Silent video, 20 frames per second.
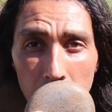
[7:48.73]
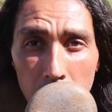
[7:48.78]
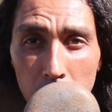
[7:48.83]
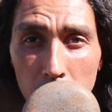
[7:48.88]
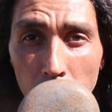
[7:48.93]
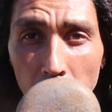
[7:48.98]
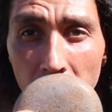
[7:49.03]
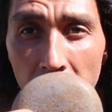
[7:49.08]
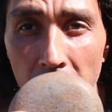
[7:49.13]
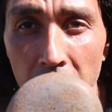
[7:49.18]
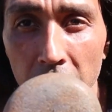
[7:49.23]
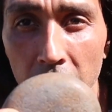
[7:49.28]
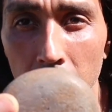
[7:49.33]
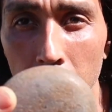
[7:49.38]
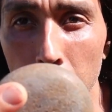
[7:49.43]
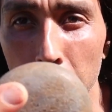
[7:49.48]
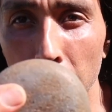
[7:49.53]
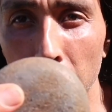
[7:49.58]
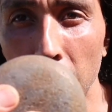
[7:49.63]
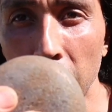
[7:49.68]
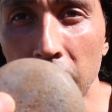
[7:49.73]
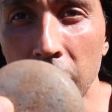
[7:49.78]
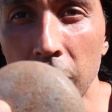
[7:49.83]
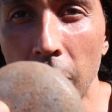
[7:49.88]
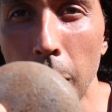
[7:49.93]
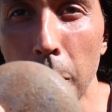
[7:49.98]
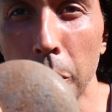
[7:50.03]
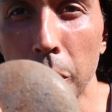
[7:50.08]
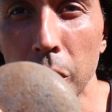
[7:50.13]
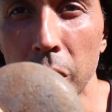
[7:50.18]
So I have a couple
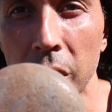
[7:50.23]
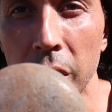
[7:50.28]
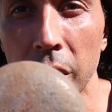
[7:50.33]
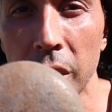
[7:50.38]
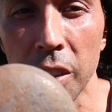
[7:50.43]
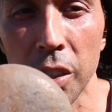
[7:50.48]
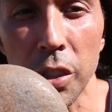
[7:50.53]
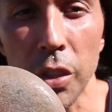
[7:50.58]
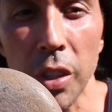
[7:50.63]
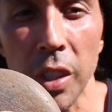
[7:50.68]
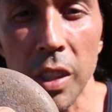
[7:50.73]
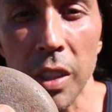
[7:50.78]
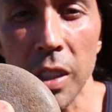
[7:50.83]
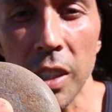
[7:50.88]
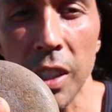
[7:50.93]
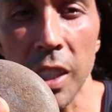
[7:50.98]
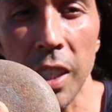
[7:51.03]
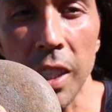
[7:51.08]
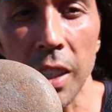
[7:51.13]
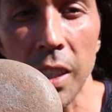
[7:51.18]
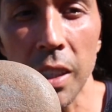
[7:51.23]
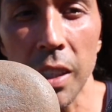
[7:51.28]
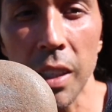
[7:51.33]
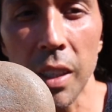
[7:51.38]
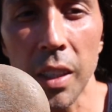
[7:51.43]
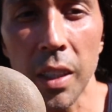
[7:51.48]
examples here, as you can see.